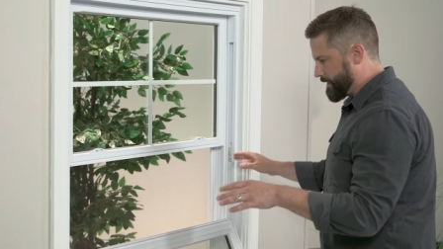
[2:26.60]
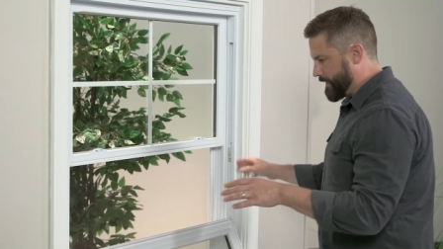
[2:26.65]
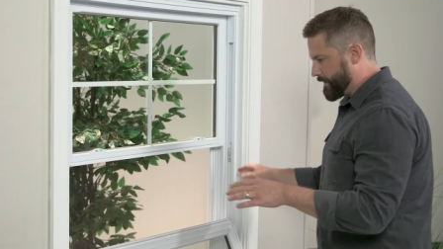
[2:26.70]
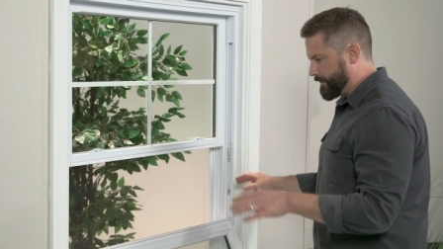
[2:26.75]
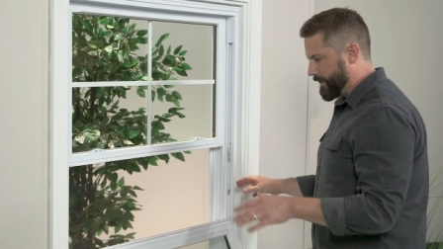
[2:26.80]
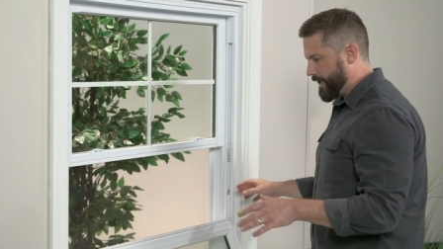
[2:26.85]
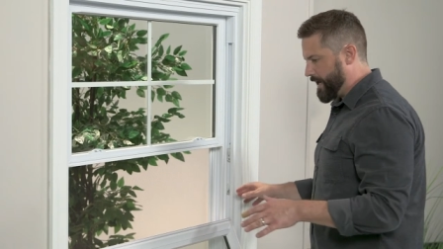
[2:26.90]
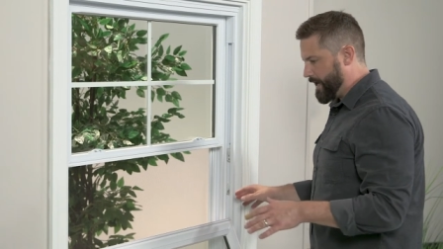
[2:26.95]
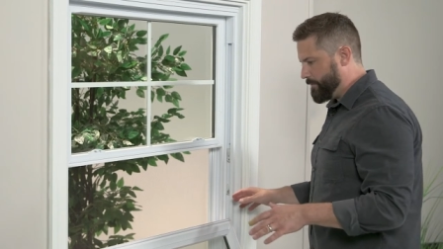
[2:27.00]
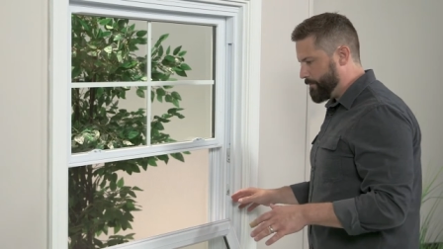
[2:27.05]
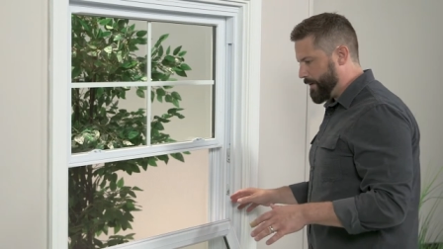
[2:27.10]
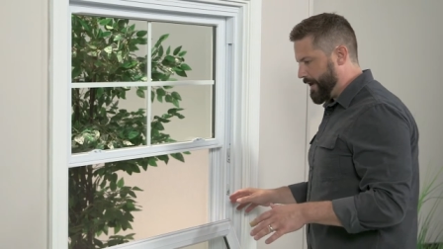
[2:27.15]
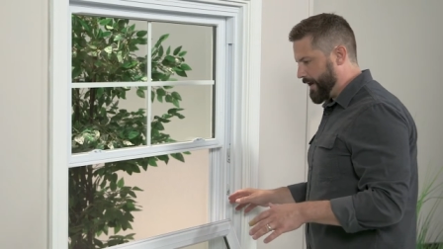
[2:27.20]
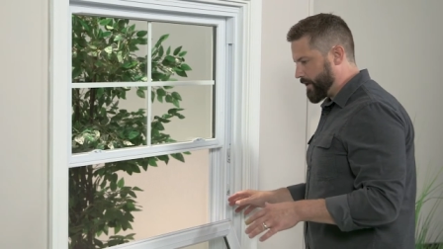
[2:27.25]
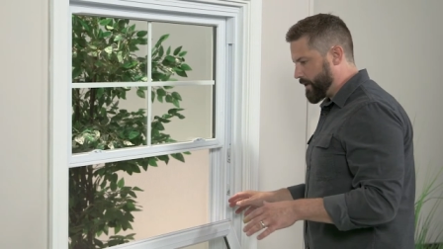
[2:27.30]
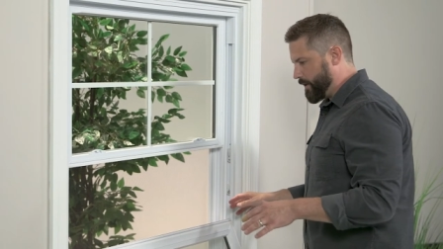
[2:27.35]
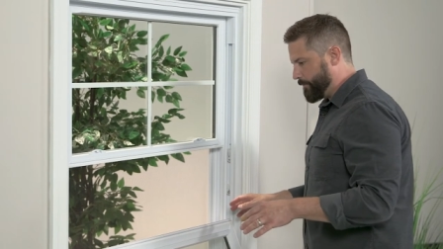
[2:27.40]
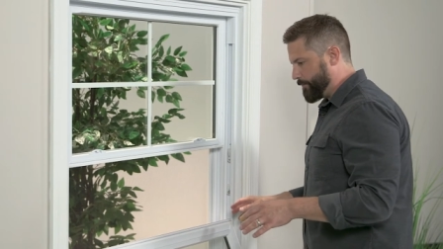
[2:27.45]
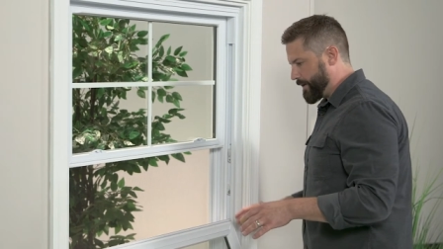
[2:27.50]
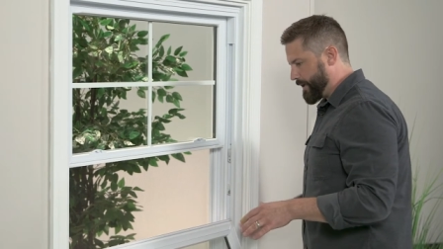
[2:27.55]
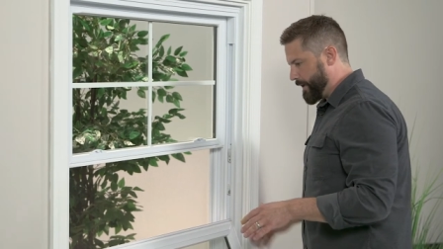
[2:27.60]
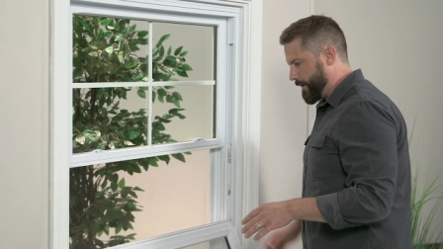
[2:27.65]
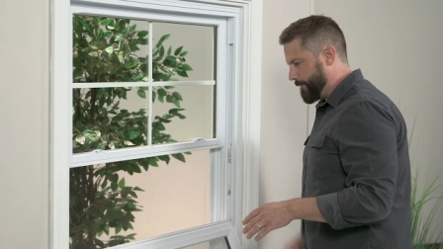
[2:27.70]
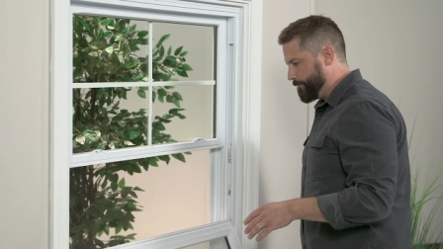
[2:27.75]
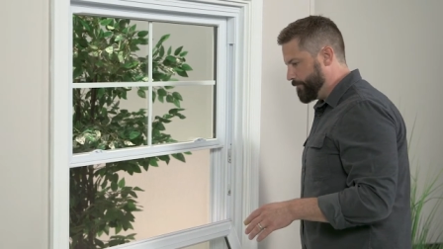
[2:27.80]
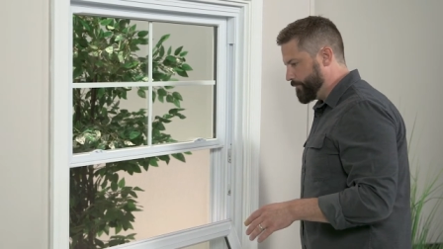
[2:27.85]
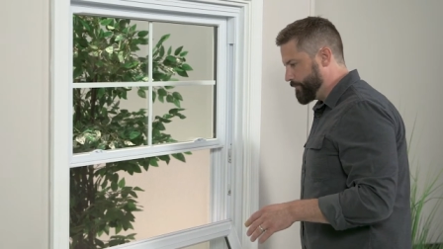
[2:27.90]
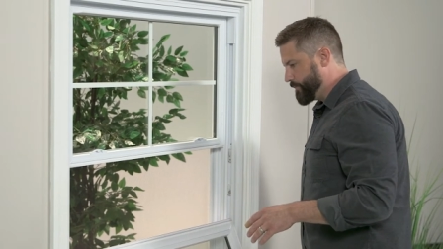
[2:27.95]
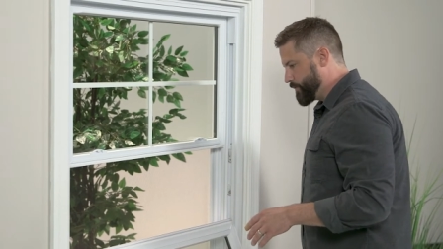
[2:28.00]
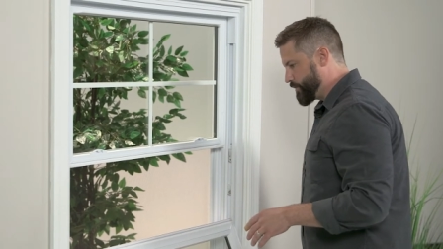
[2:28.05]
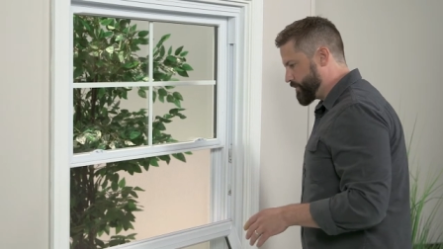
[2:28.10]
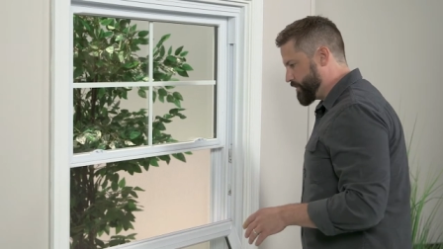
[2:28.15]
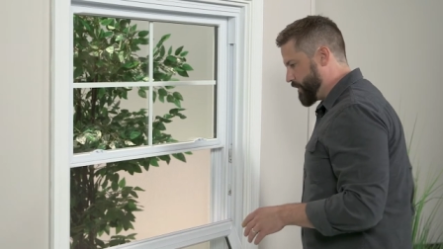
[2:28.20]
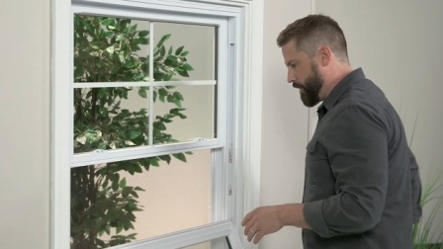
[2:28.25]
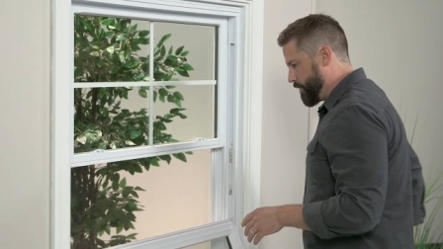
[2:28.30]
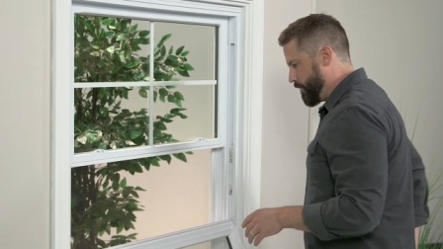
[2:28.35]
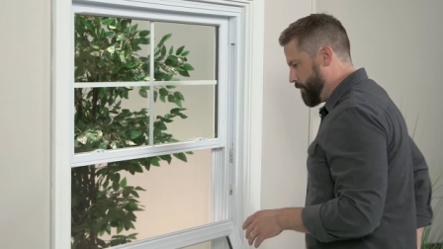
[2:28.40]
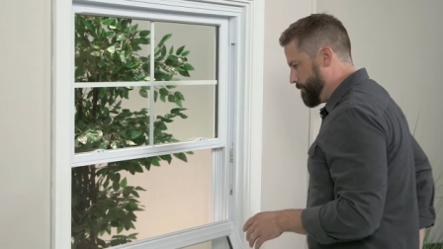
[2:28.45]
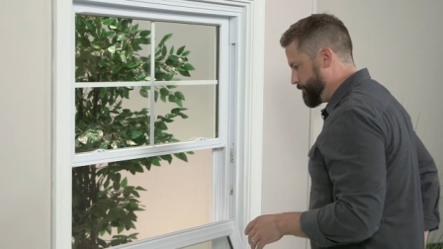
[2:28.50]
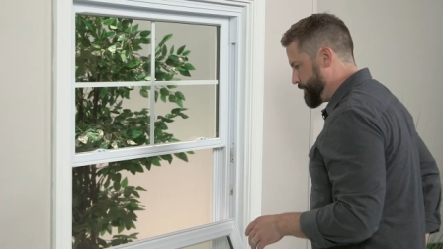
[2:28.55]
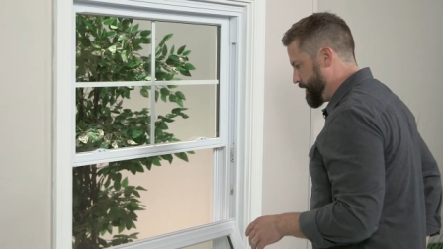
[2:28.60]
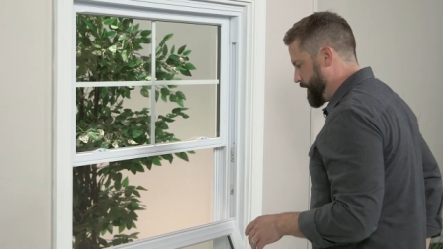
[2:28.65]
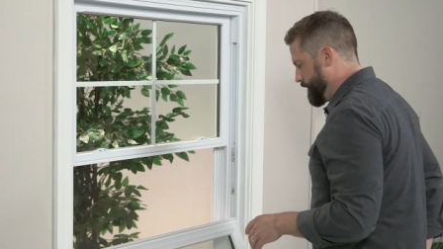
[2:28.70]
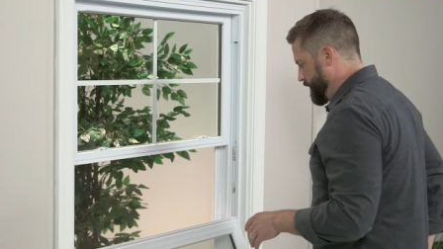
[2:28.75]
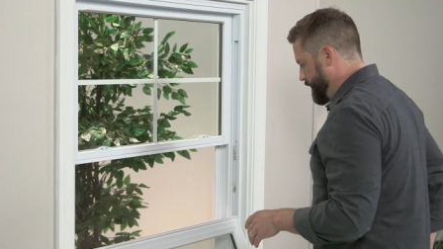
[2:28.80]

thing lined back up again. So